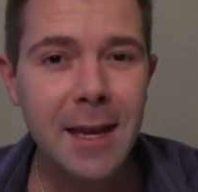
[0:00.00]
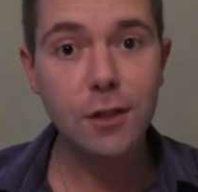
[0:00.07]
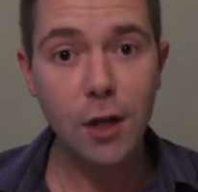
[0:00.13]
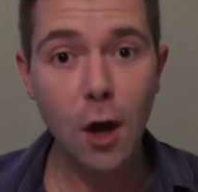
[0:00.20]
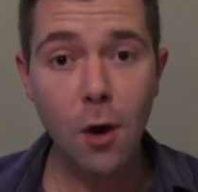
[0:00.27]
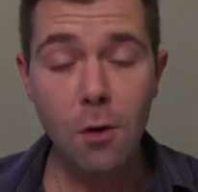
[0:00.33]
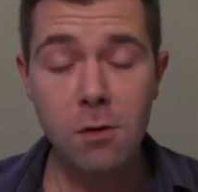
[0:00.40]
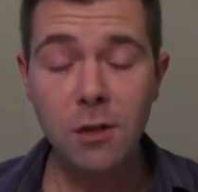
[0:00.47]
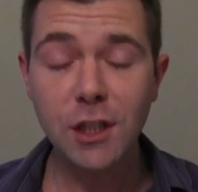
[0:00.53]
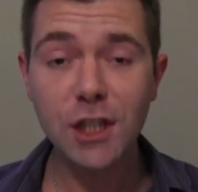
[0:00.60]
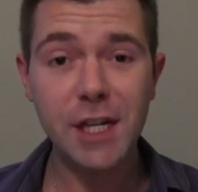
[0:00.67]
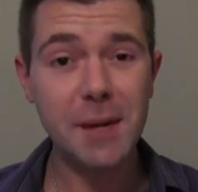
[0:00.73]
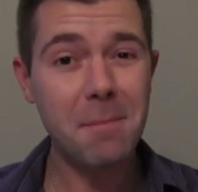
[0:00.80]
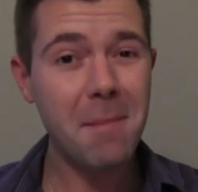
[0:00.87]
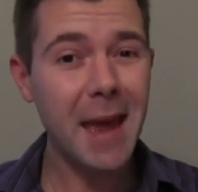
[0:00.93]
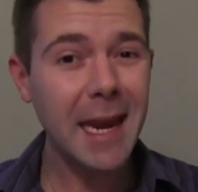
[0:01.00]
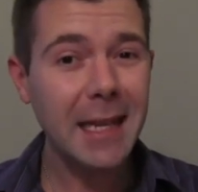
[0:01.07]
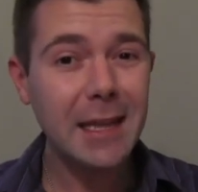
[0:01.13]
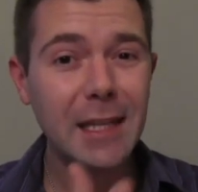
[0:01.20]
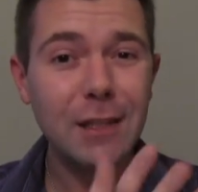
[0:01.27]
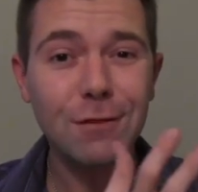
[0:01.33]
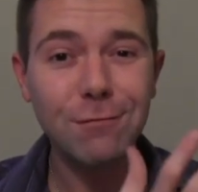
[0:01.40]
So she
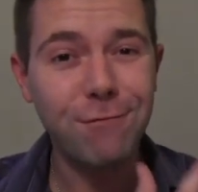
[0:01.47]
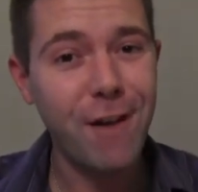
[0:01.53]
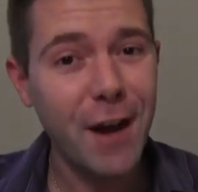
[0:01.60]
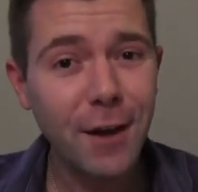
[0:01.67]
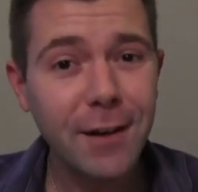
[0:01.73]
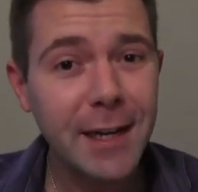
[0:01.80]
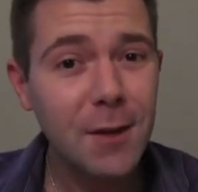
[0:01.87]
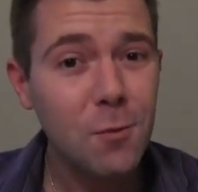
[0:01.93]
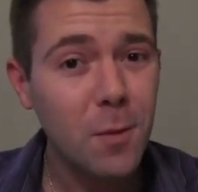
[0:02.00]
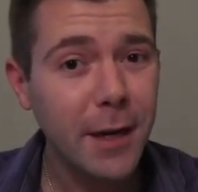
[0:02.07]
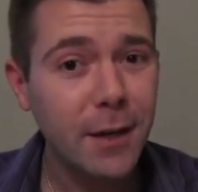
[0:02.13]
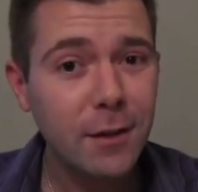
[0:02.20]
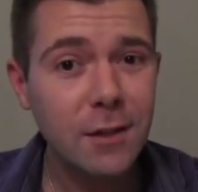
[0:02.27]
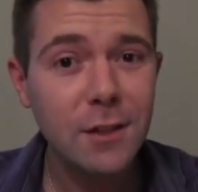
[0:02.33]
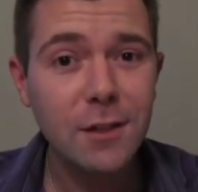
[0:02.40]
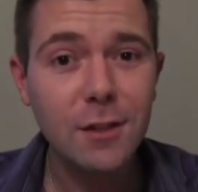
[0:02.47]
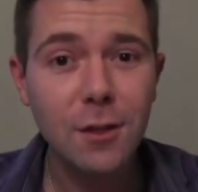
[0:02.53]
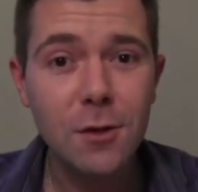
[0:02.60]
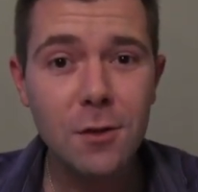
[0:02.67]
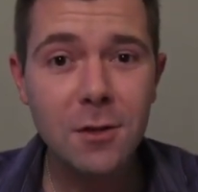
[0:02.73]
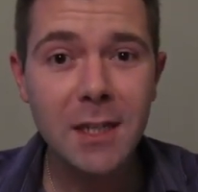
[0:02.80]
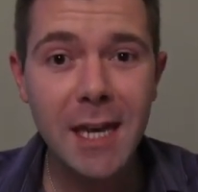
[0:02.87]
made this very weird
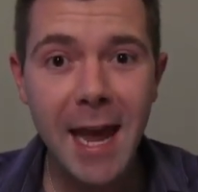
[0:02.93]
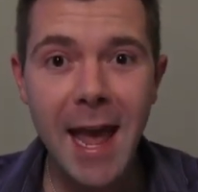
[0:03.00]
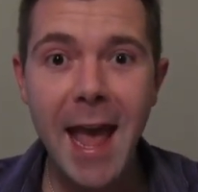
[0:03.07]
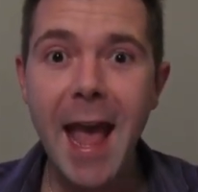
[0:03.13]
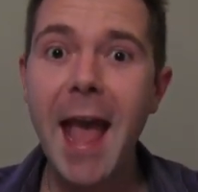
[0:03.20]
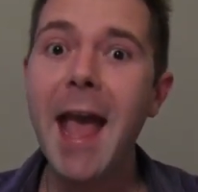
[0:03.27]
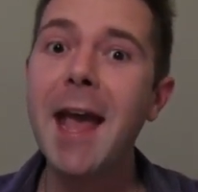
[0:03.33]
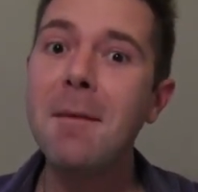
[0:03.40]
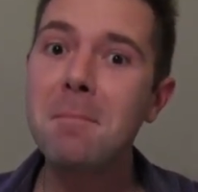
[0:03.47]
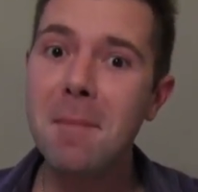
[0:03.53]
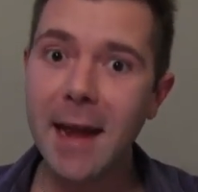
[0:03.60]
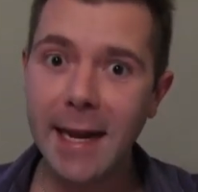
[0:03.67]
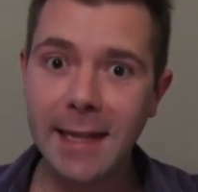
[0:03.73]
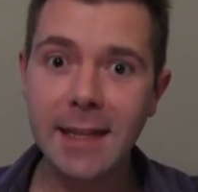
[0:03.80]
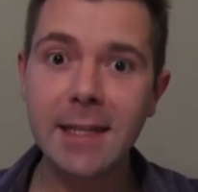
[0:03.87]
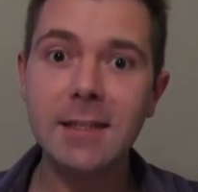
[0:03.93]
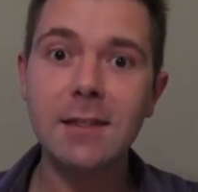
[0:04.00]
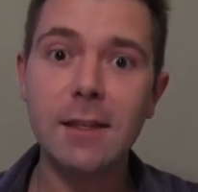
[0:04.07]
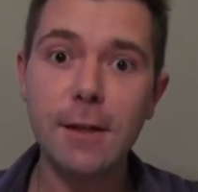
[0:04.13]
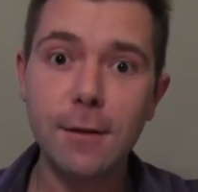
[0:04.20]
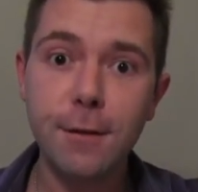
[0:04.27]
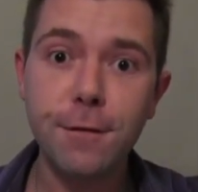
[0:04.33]
suit and made
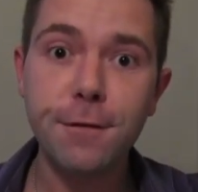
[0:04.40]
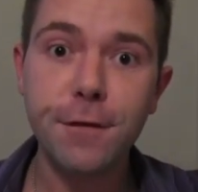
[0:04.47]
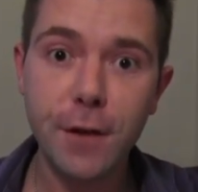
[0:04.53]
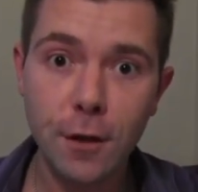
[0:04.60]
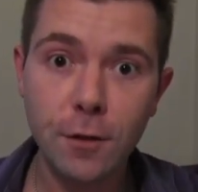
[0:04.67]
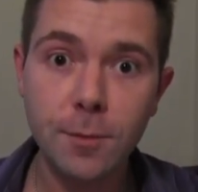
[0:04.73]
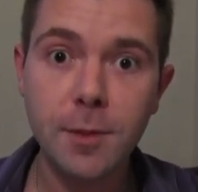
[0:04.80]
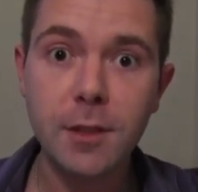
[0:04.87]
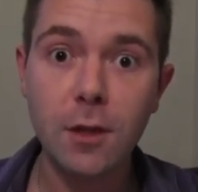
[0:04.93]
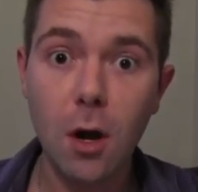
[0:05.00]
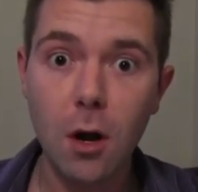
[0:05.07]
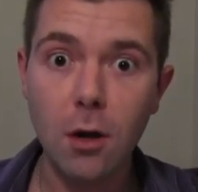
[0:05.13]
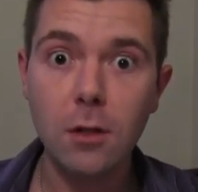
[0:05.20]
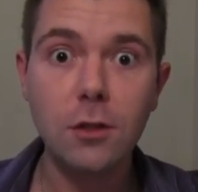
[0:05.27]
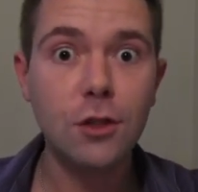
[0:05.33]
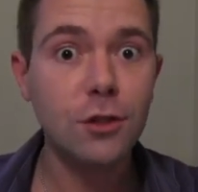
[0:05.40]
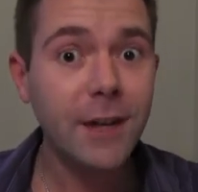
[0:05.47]
these little films called